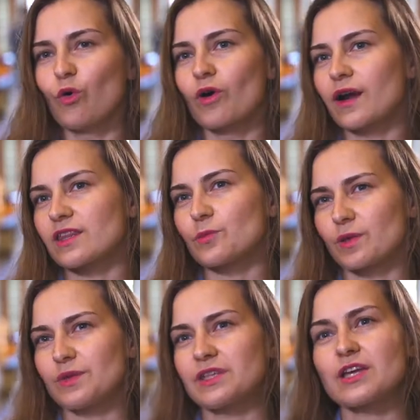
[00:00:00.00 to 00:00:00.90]
or an
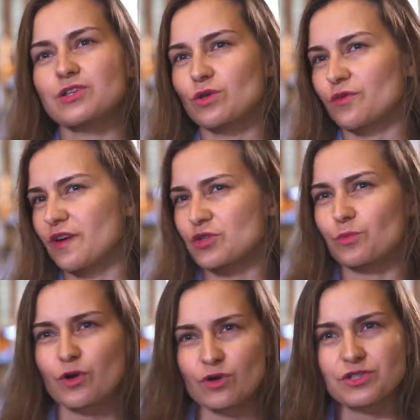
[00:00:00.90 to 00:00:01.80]
implementation of innovation
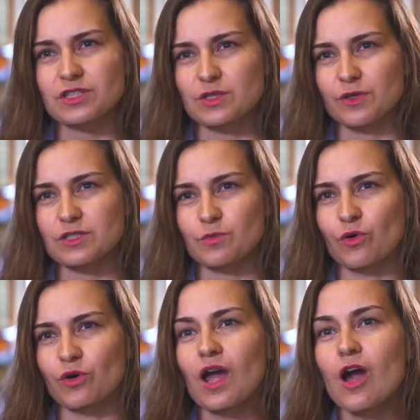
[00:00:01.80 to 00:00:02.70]
projects a bit
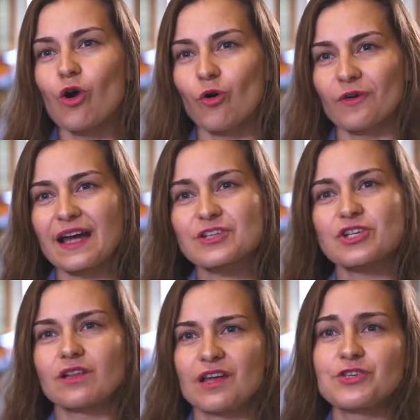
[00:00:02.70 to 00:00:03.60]
more, or on
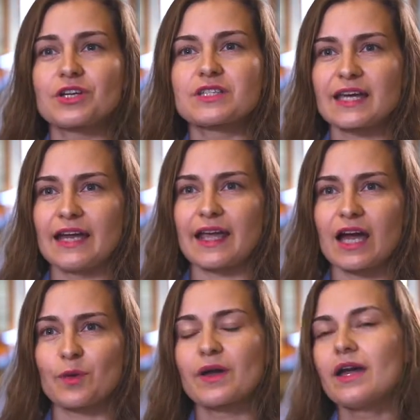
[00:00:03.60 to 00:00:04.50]
actually launching and scaling
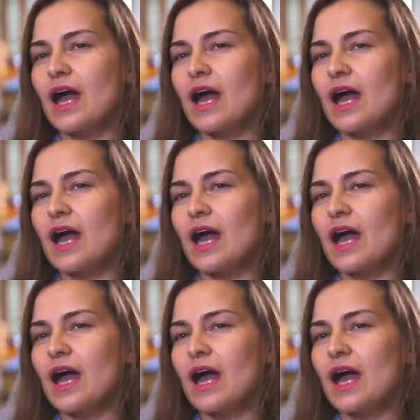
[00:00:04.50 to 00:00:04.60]
up.